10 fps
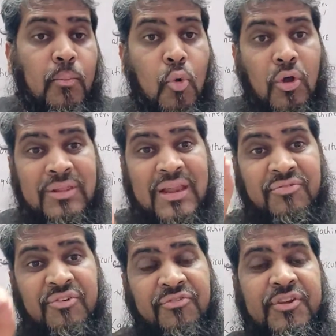More than
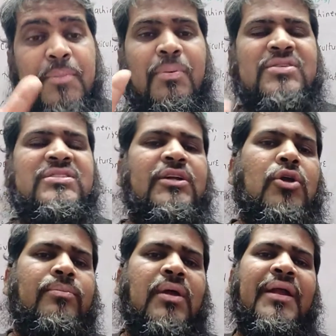50%
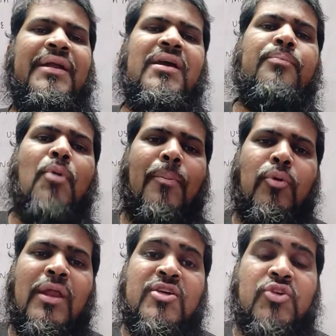of the Indian
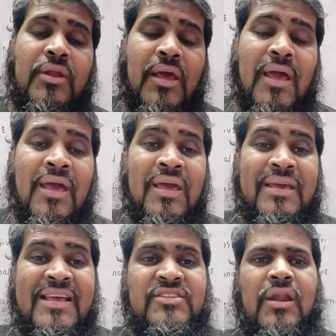population
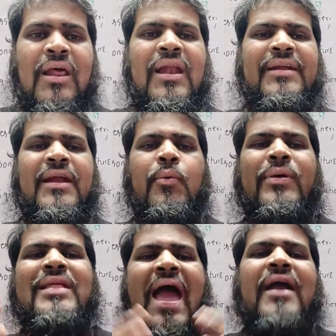is related
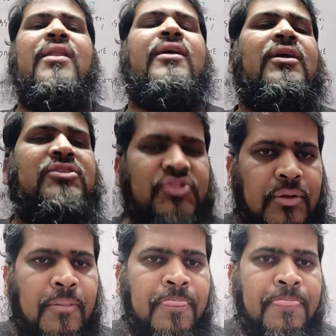with agriculture,
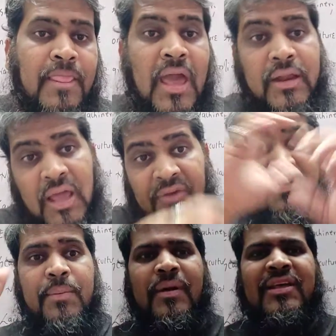and
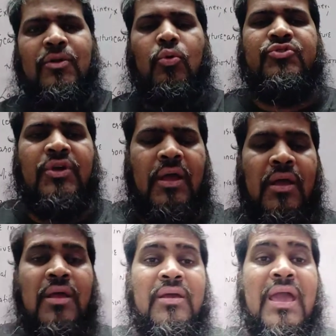everybody knows that
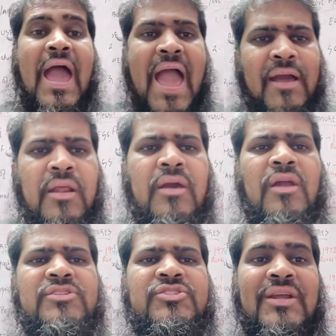
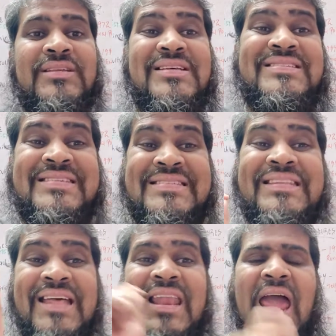agriculture is a
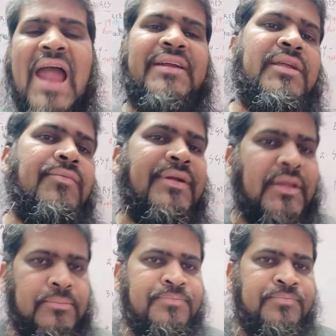seasonal
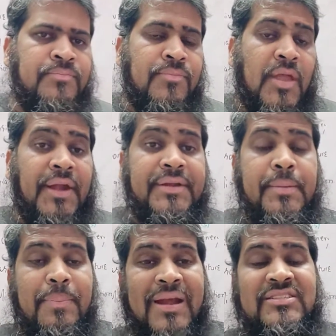activity. It
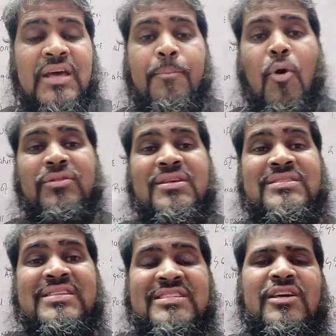depends upon the
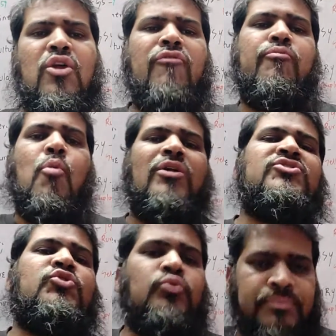season of
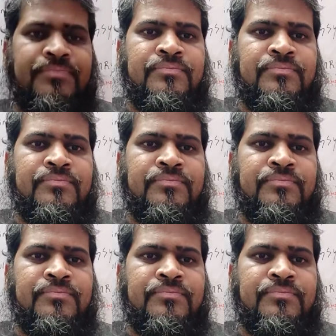monsoon.